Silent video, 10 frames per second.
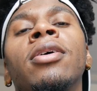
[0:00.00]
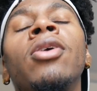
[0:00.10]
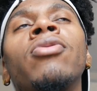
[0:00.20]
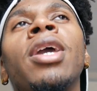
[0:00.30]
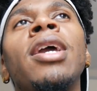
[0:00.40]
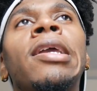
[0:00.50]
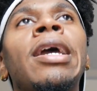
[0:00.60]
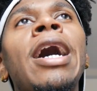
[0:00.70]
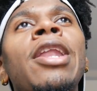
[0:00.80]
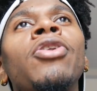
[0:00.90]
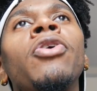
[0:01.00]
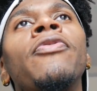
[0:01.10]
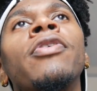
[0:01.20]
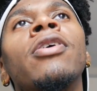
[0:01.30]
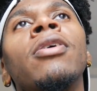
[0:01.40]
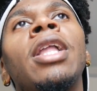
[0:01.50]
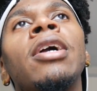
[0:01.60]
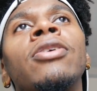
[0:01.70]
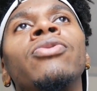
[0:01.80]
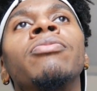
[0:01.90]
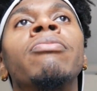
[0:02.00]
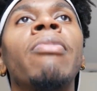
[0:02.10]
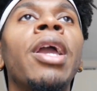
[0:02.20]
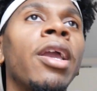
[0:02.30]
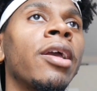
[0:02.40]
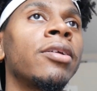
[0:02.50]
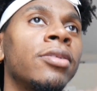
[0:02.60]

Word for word: Okay, how to know if a girl like you, man?